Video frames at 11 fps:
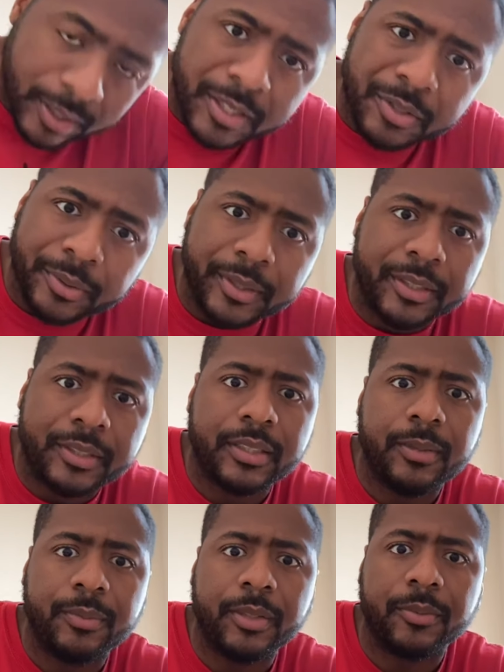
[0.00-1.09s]
injuries.
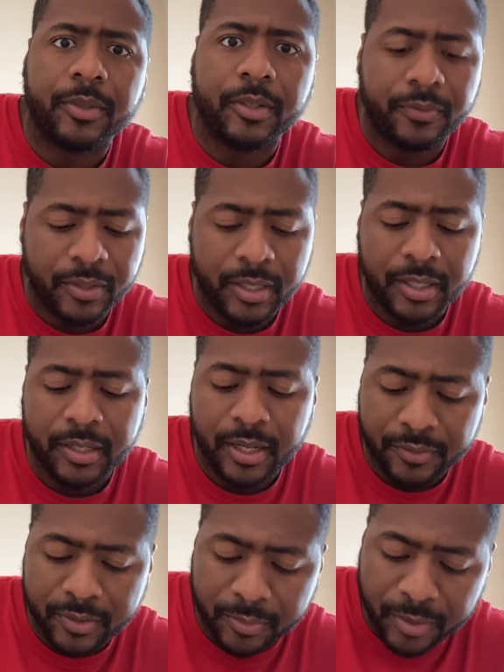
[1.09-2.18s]
He'd be up there if he didn't
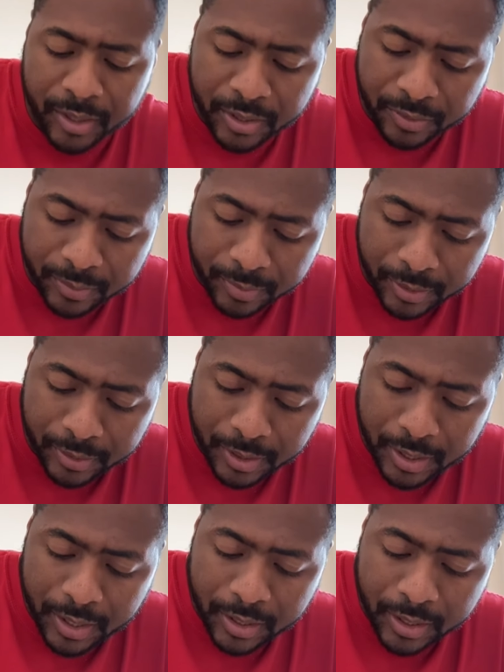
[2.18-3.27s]
have so many injuries, but
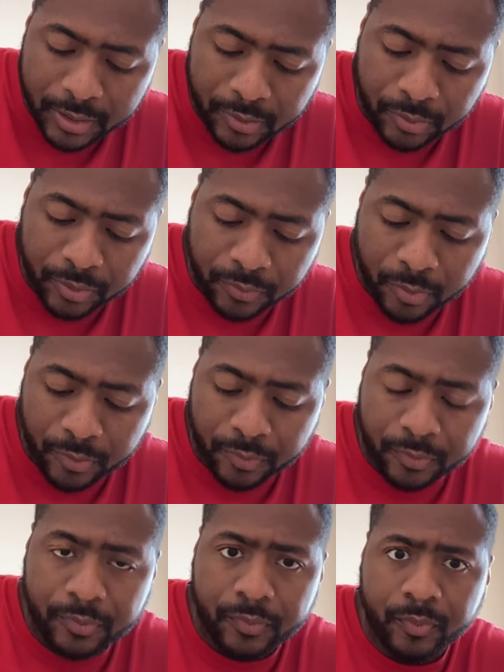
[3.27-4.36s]
he's 24.
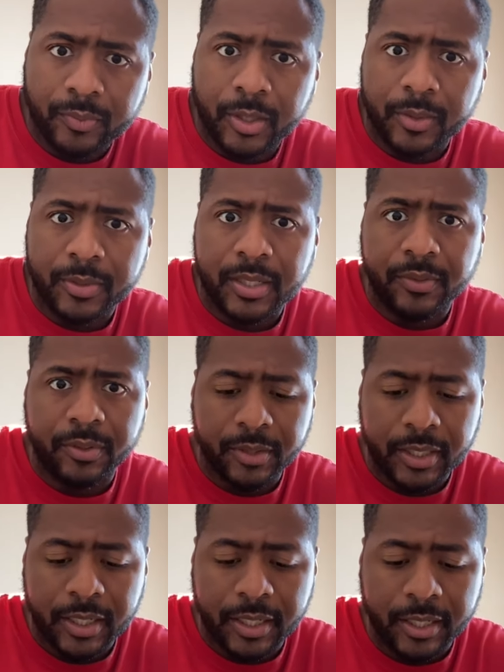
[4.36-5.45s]
Um, 7'3
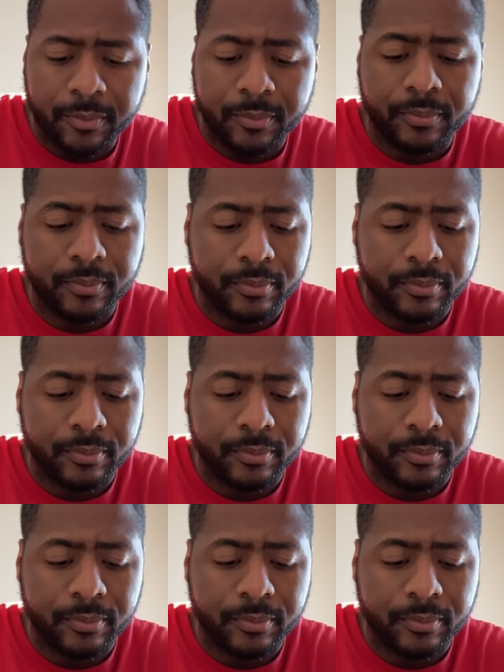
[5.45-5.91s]
guy that can